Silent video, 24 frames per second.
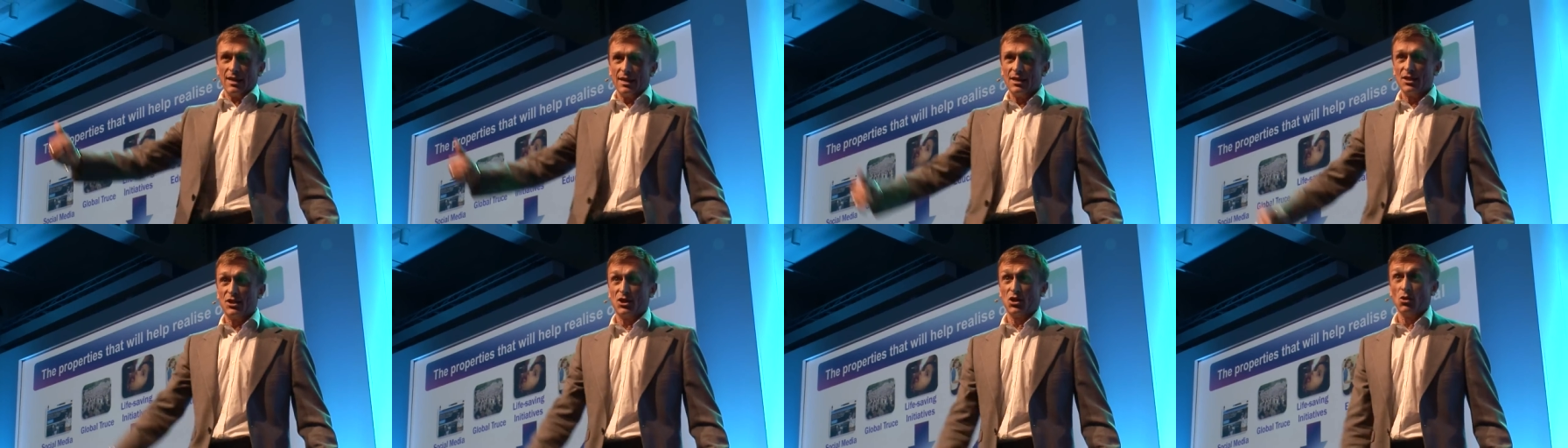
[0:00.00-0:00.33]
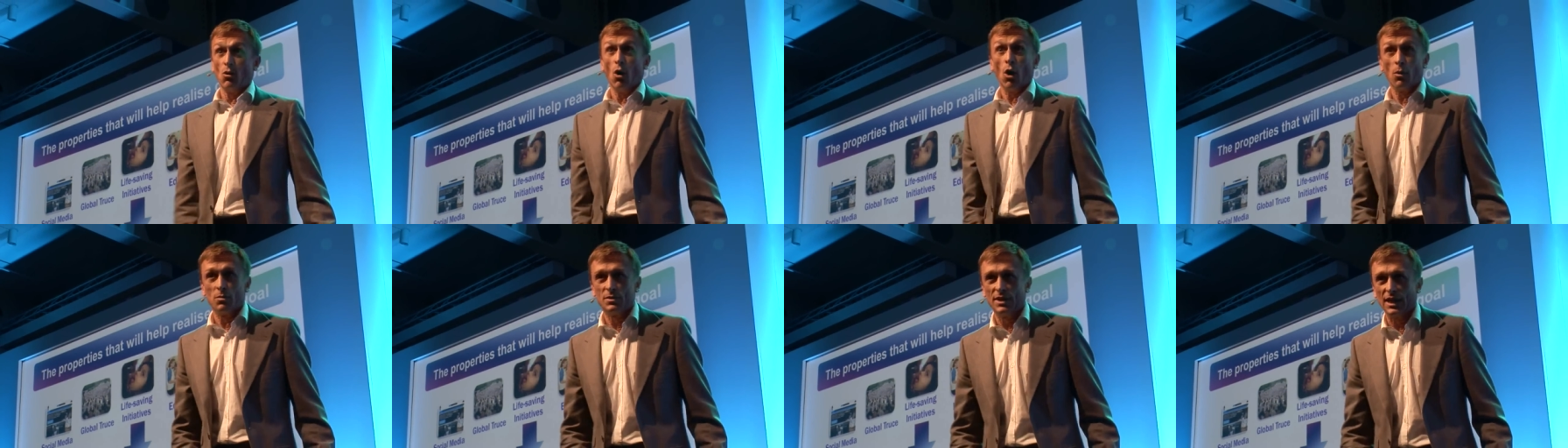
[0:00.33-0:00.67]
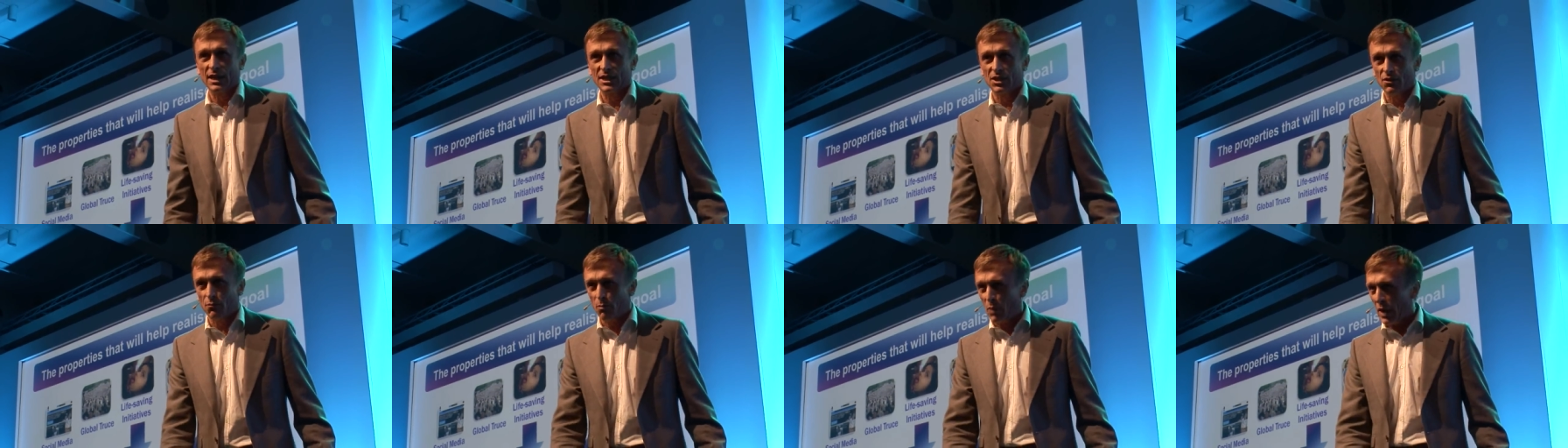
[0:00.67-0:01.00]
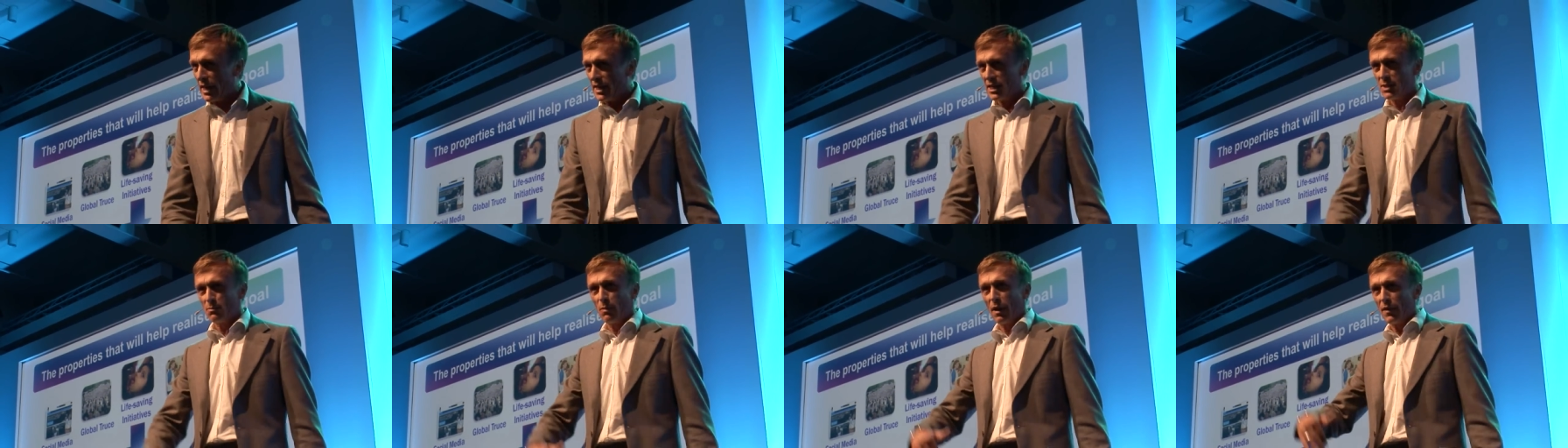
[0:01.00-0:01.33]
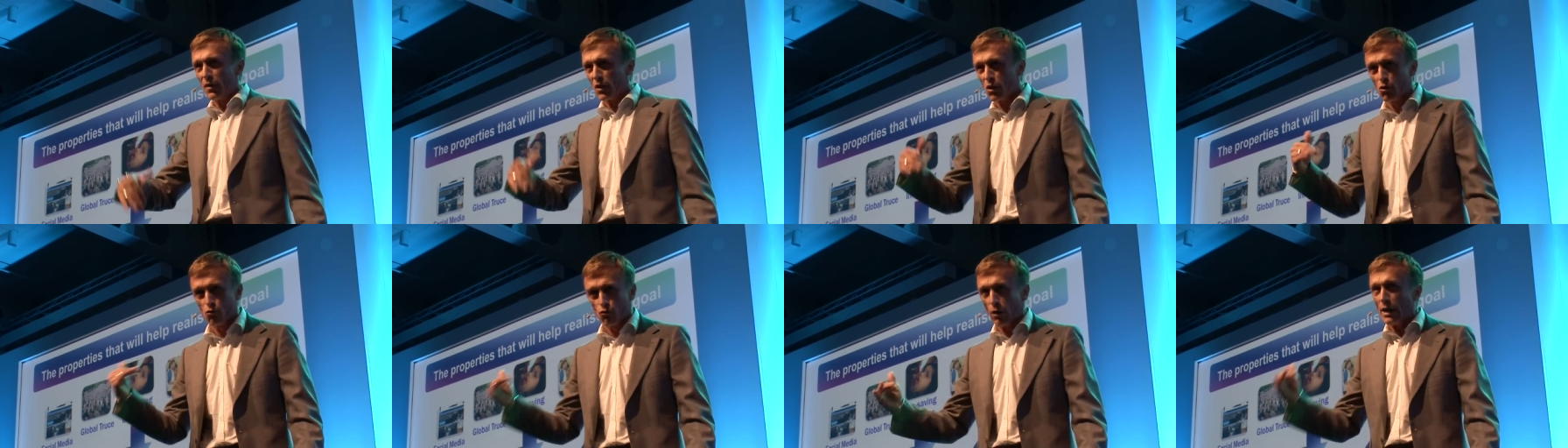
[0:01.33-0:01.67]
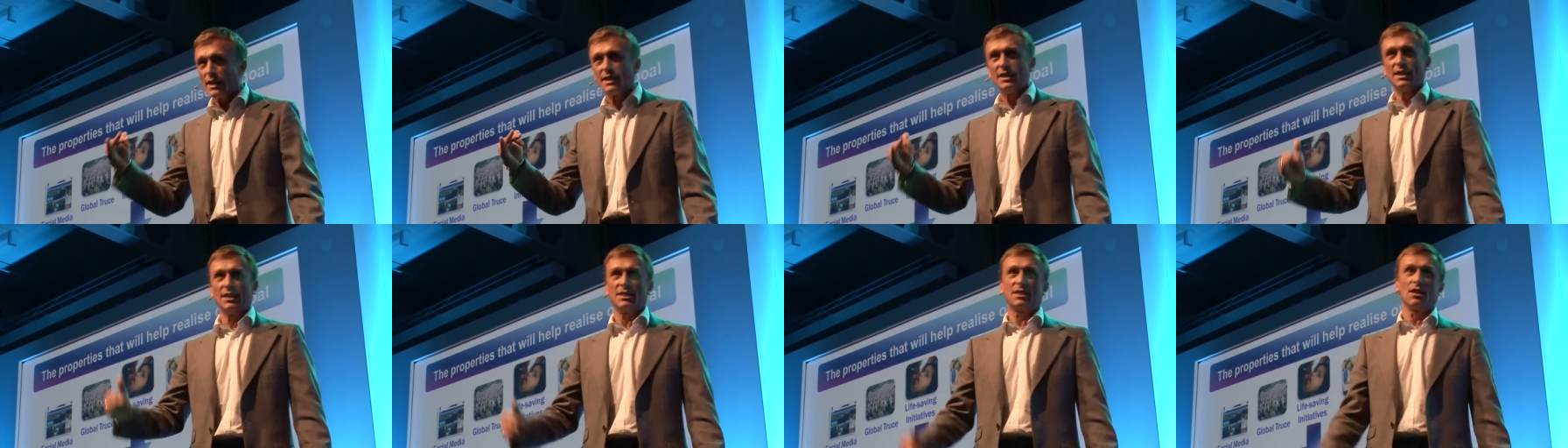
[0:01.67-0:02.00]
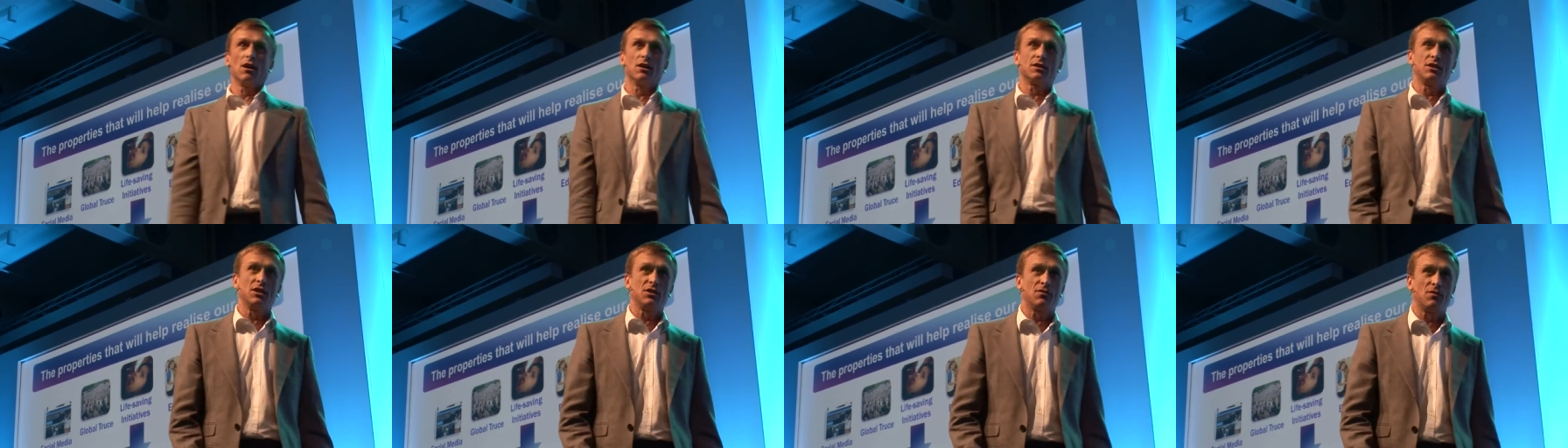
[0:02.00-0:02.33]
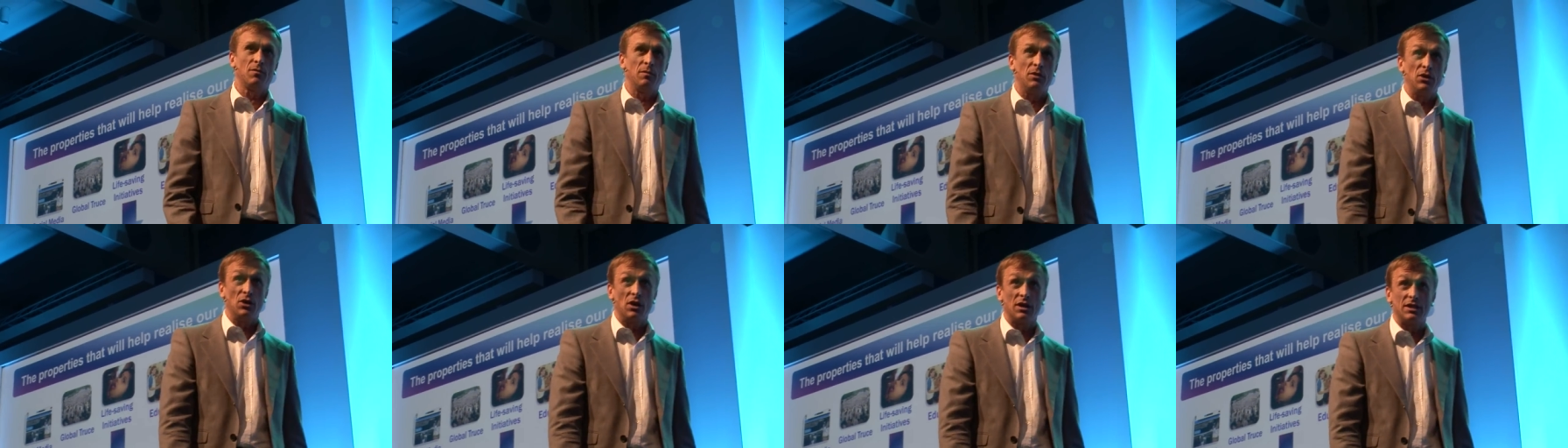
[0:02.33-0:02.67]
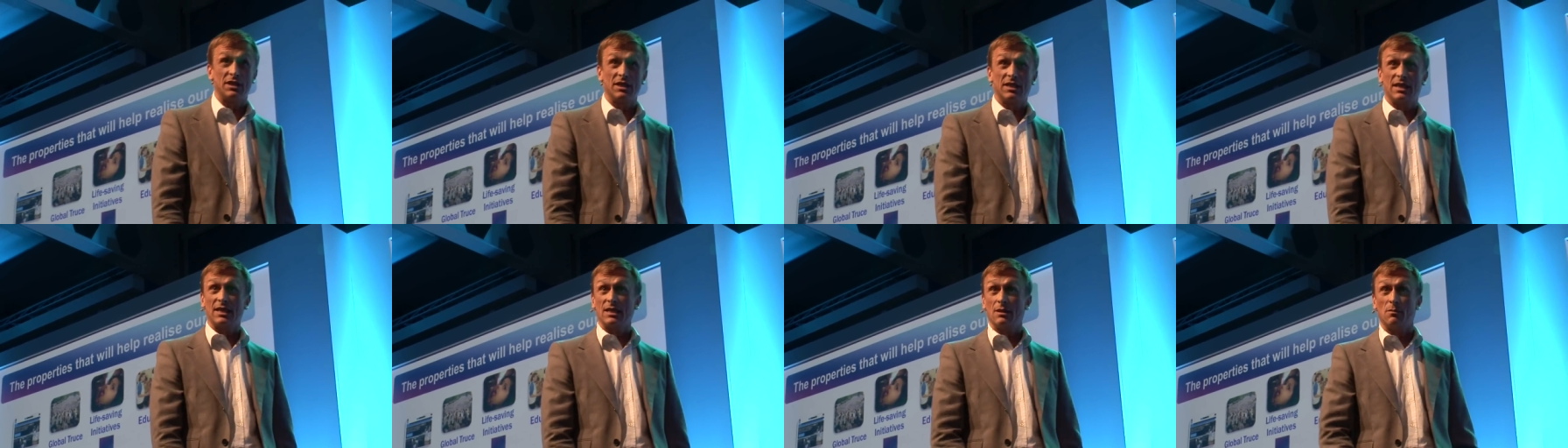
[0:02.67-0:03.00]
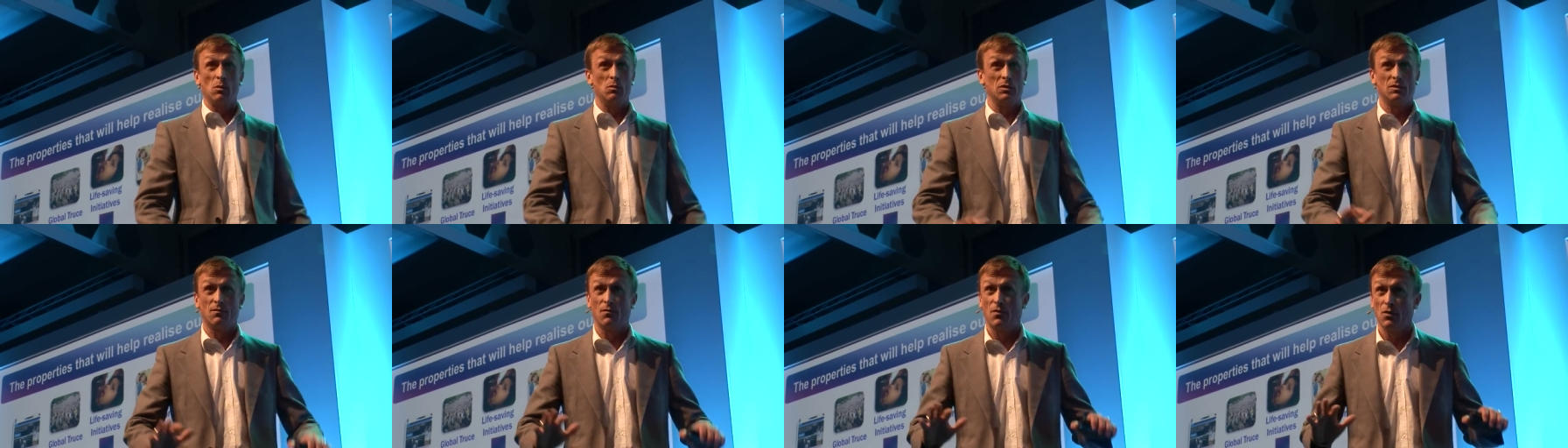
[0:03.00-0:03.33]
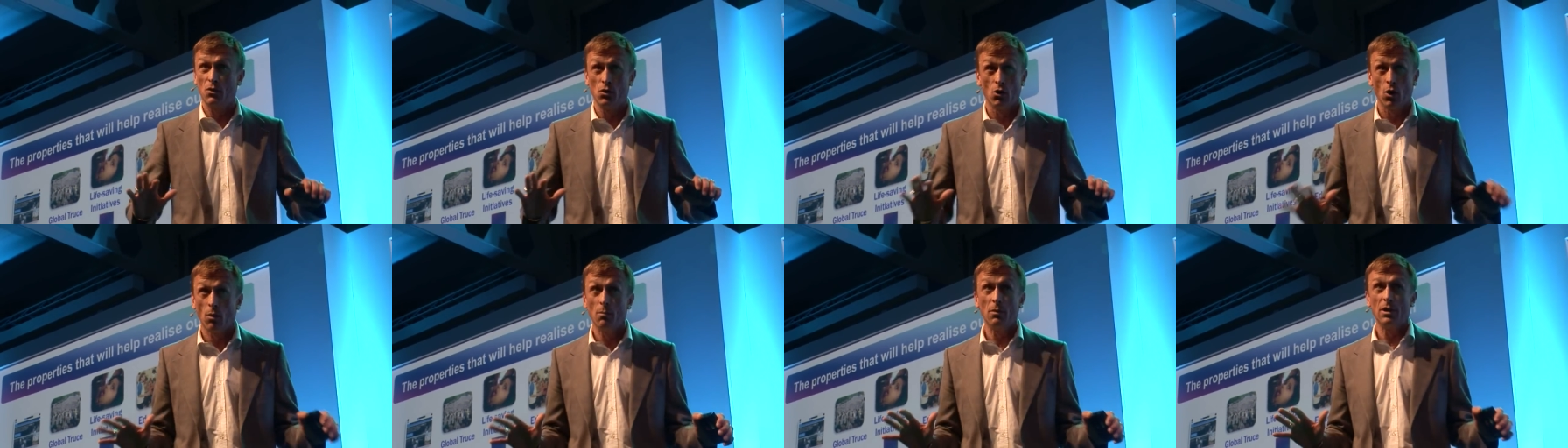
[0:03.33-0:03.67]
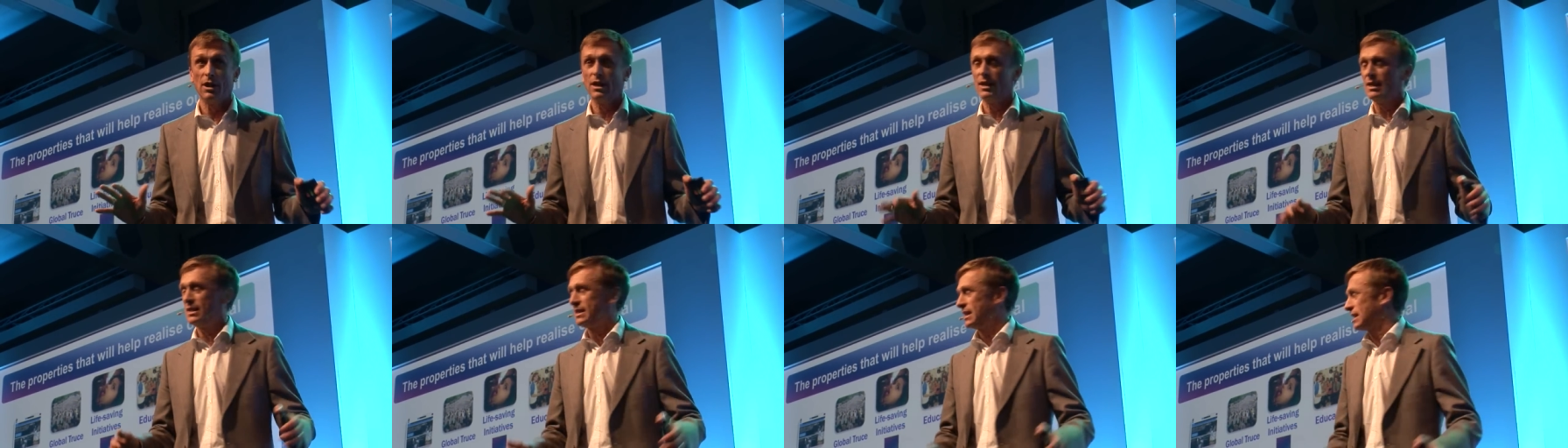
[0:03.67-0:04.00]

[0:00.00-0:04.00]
into objects of peace by the greatest artist from the United Kingdom. It was phenomenally